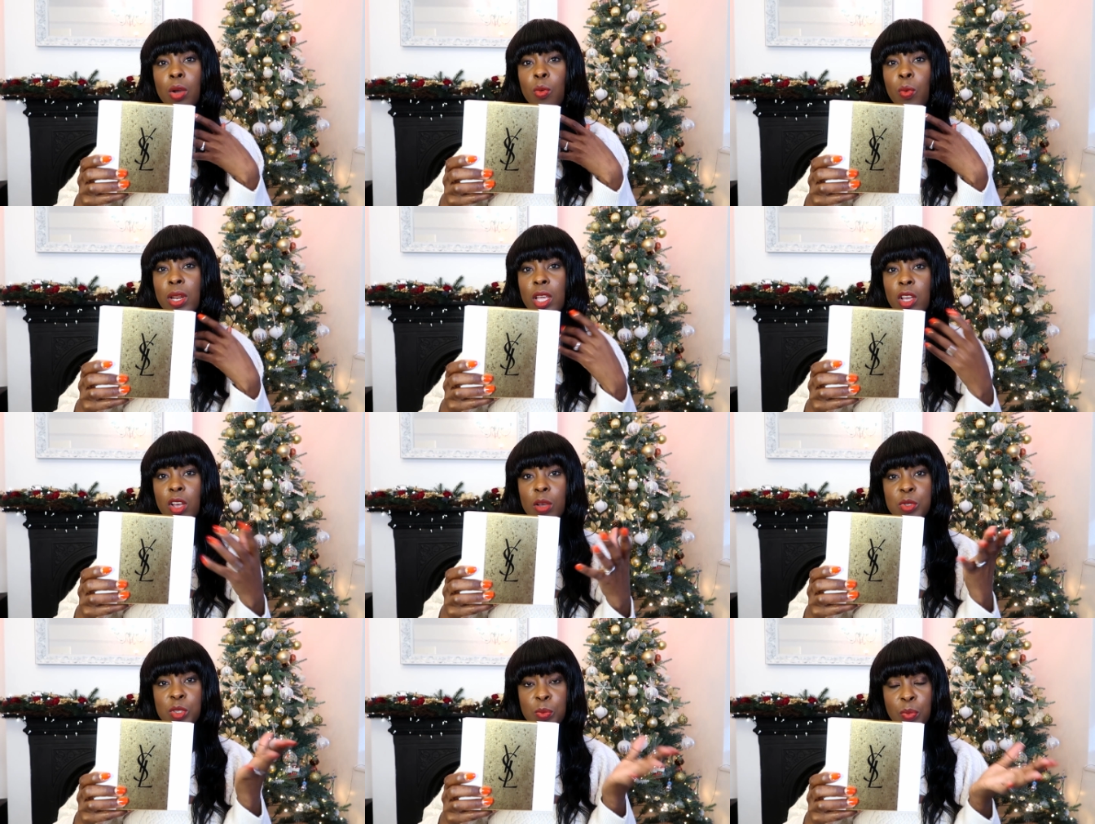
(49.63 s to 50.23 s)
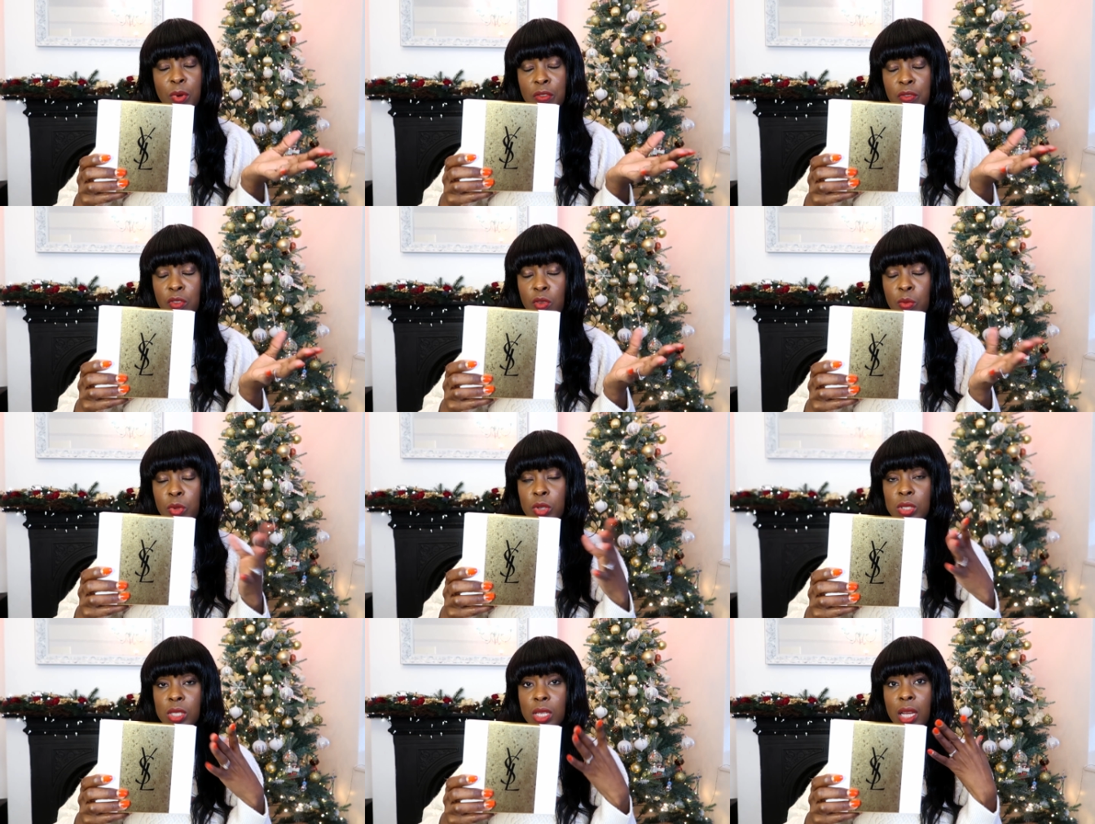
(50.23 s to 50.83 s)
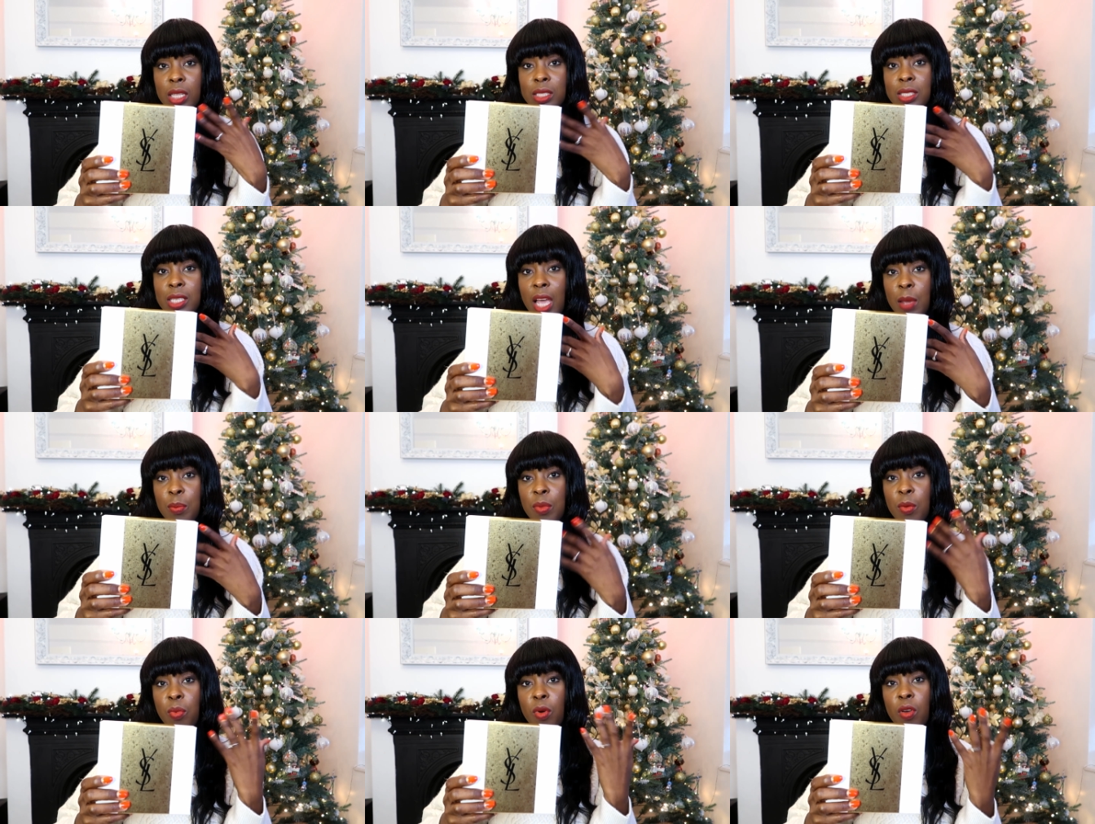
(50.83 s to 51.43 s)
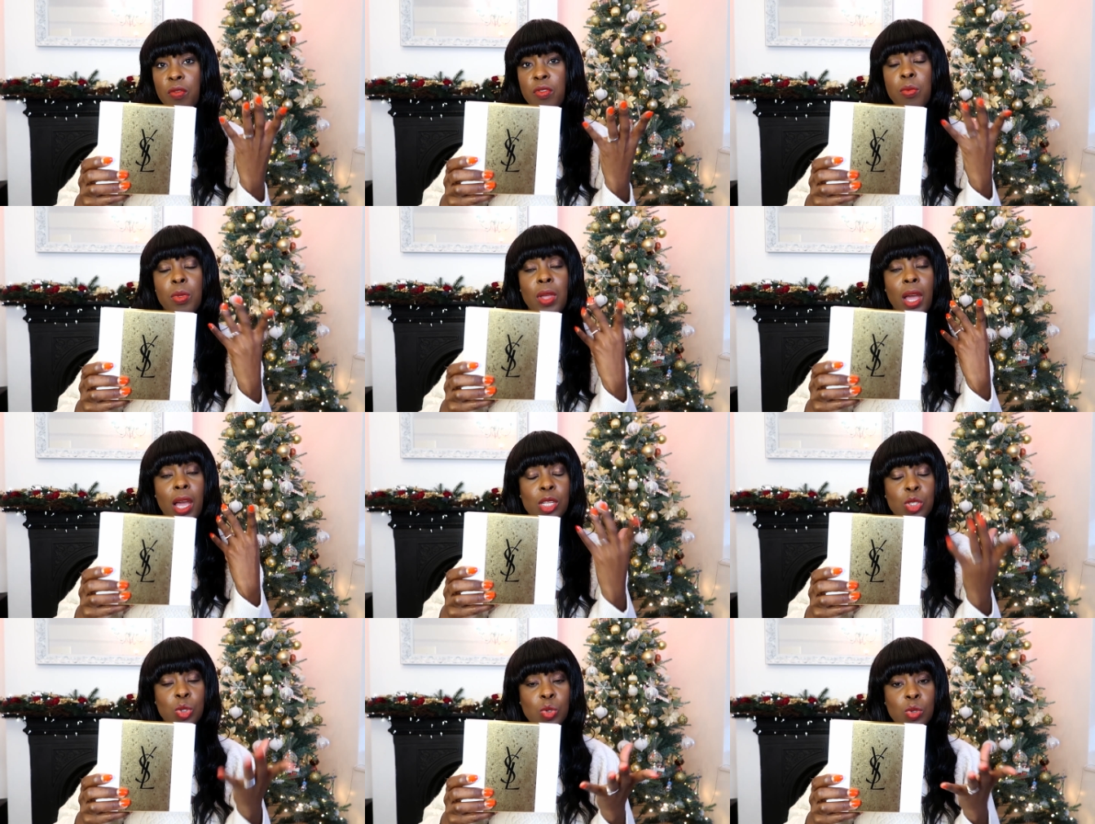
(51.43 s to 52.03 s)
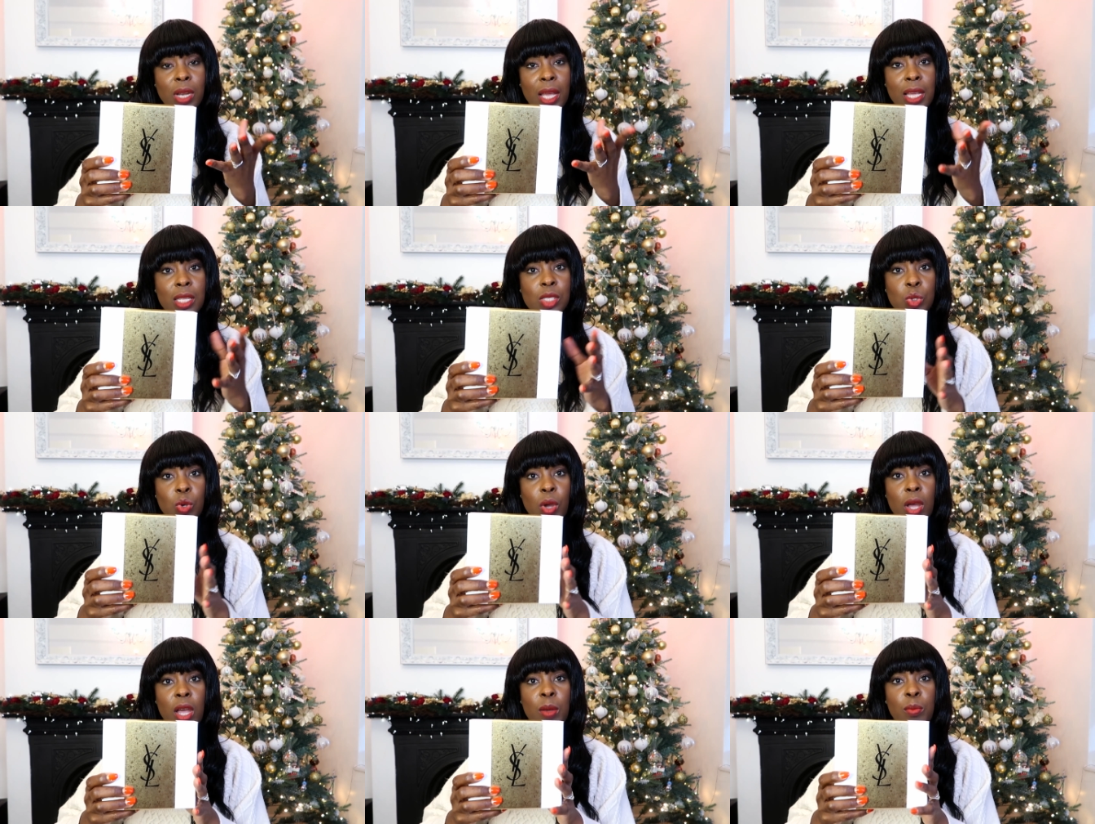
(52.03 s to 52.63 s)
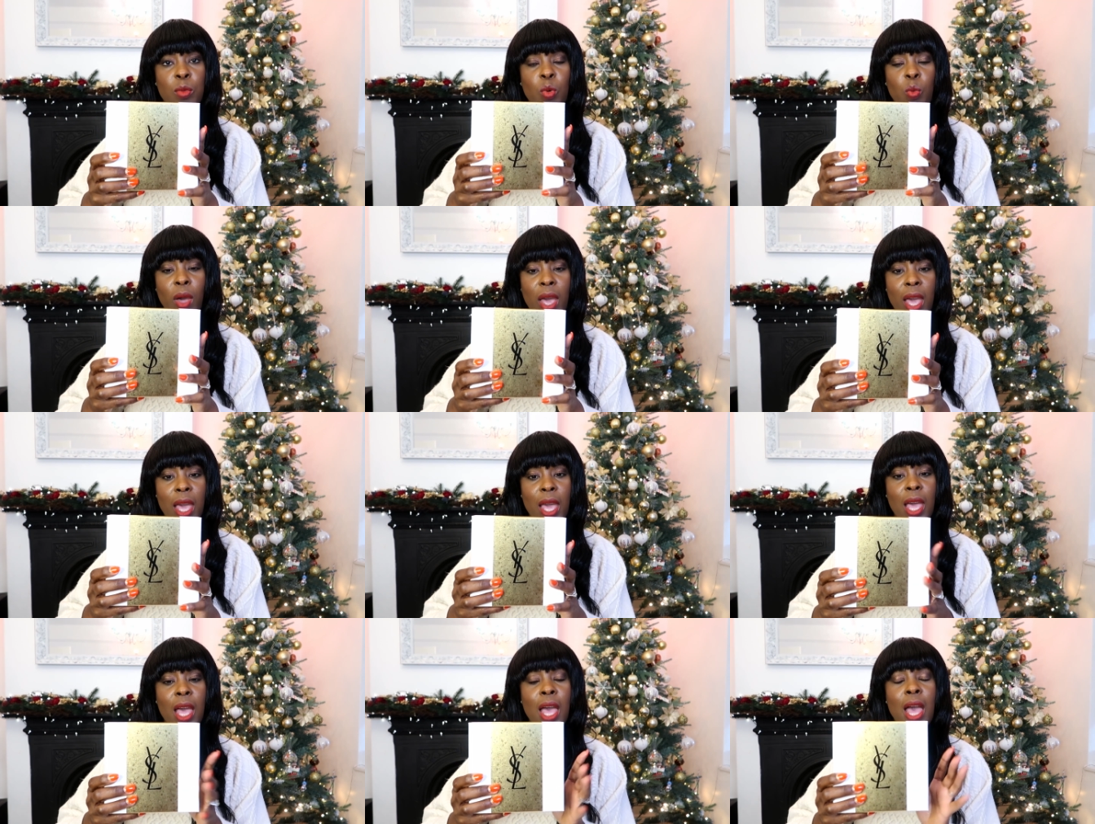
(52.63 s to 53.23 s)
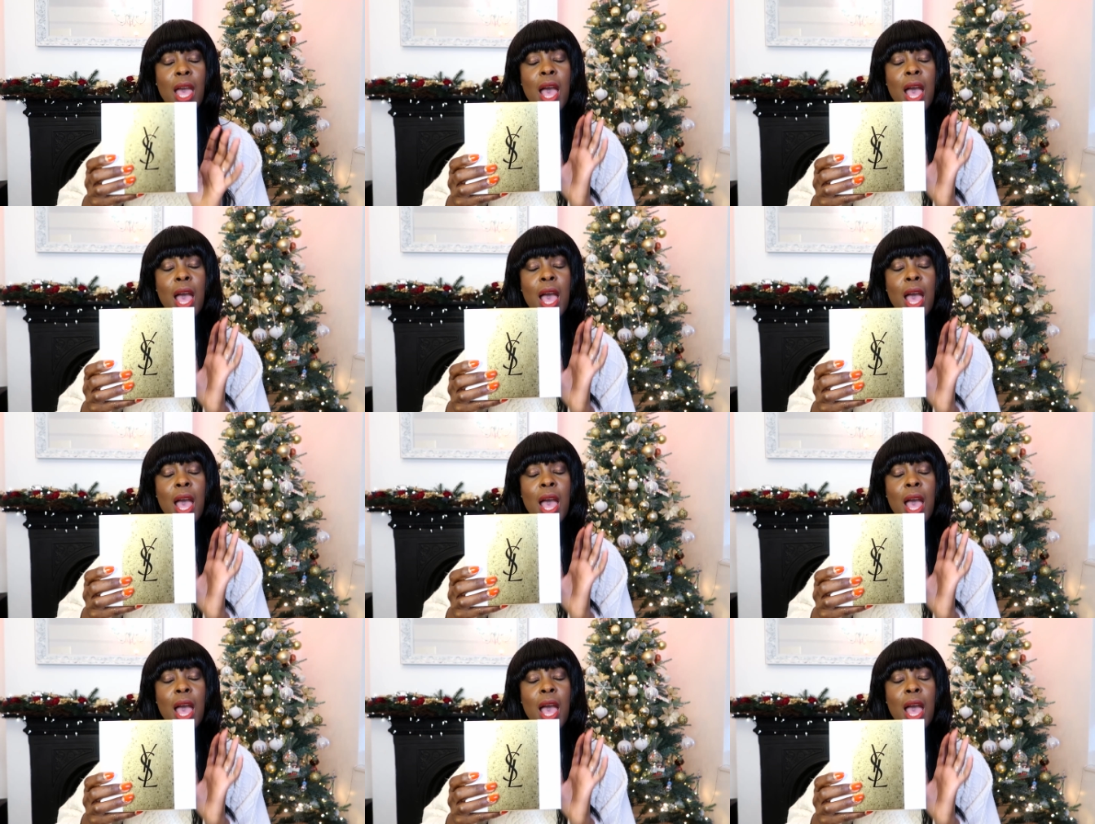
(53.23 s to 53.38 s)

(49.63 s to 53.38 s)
when it comes to perfume there's a type of perfume that I do like to um, wear.